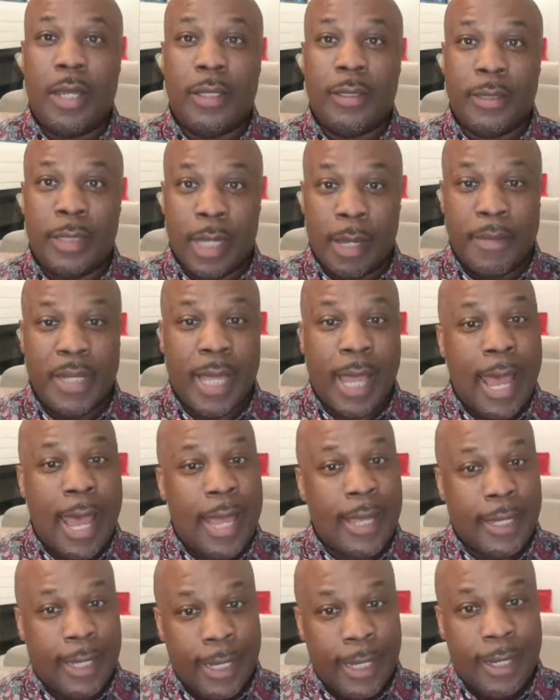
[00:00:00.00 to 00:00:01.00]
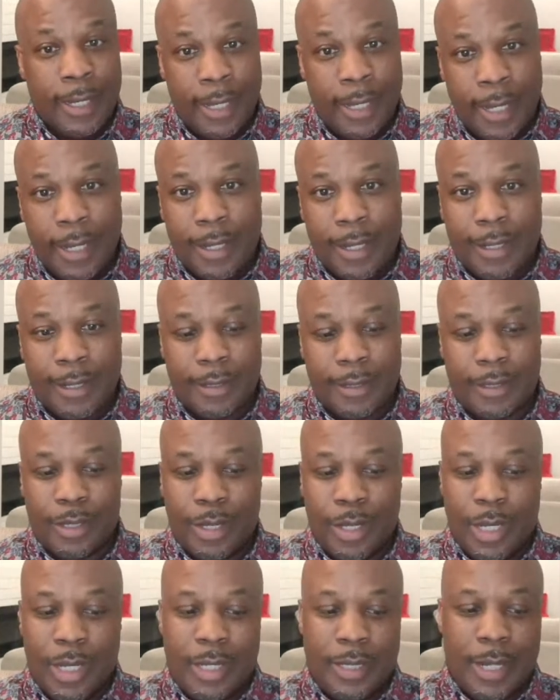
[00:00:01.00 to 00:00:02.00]
the wheel,
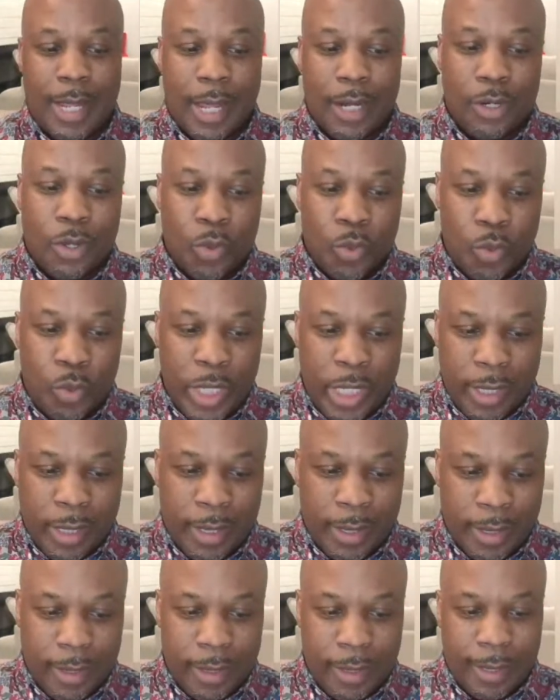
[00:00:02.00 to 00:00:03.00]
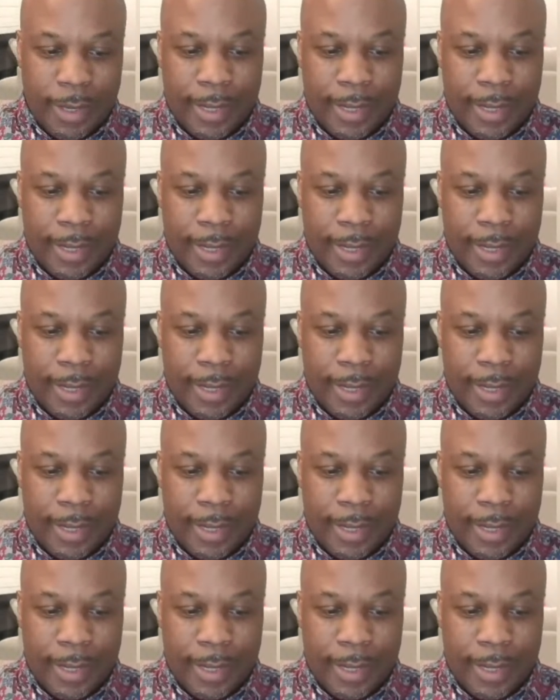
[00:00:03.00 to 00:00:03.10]
WILL.